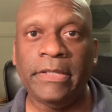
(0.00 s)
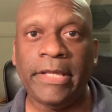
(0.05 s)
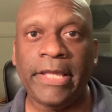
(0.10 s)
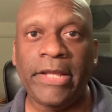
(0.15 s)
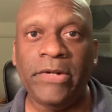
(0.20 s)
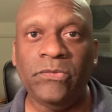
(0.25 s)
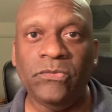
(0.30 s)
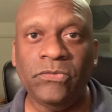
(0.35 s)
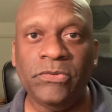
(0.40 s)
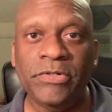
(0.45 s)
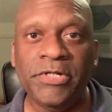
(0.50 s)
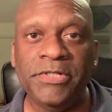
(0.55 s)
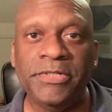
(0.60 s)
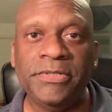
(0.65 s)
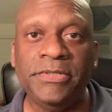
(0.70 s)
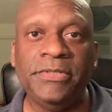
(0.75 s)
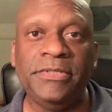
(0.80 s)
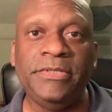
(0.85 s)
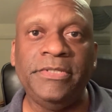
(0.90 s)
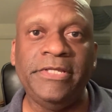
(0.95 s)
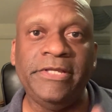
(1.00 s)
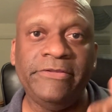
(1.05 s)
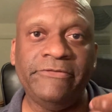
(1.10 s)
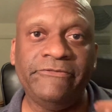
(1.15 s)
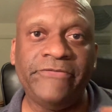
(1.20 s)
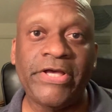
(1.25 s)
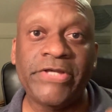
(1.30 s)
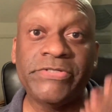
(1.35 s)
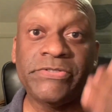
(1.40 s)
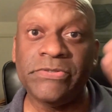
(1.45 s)
And would the
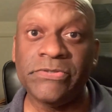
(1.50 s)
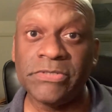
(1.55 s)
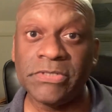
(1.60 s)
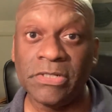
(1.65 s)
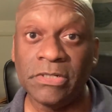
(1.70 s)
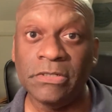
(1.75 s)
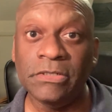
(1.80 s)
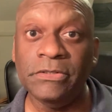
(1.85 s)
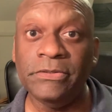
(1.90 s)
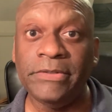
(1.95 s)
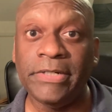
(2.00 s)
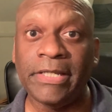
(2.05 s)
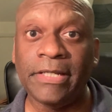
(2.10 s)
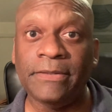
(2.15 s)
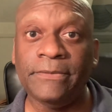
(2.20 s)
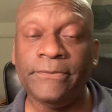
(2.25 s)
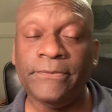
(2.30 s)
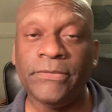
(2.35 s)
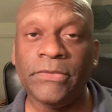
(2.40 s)
investors, including